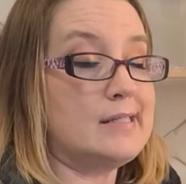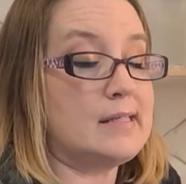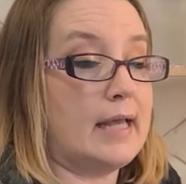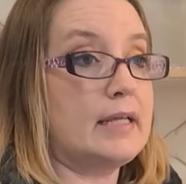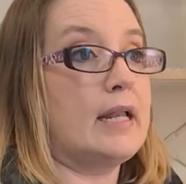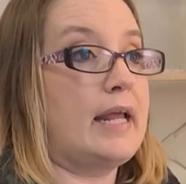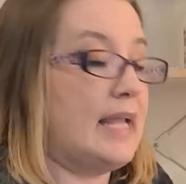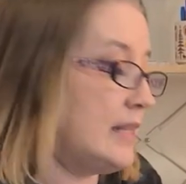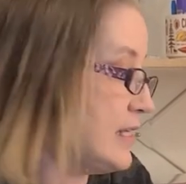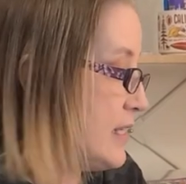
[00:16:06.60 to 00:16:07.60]
and said, can
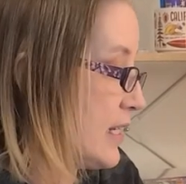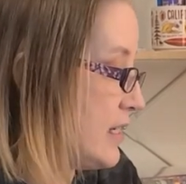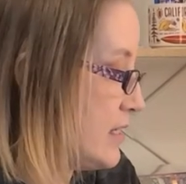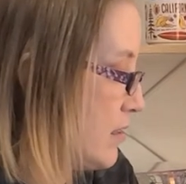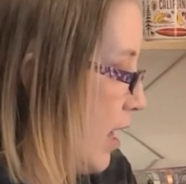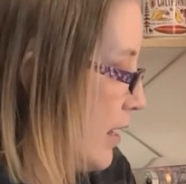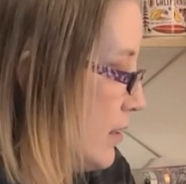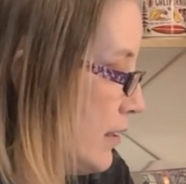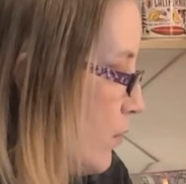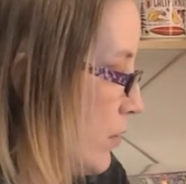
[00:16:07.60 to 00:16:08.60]
I get the 60
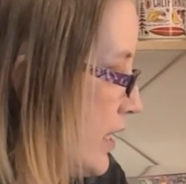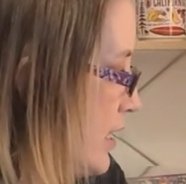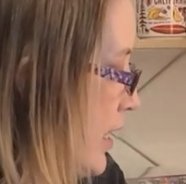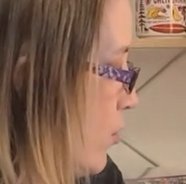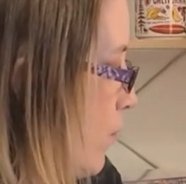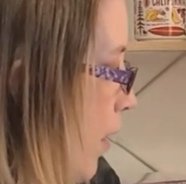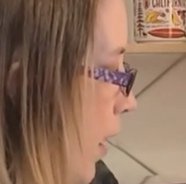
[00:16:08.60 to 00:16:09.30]
slot? And they were like, yeah,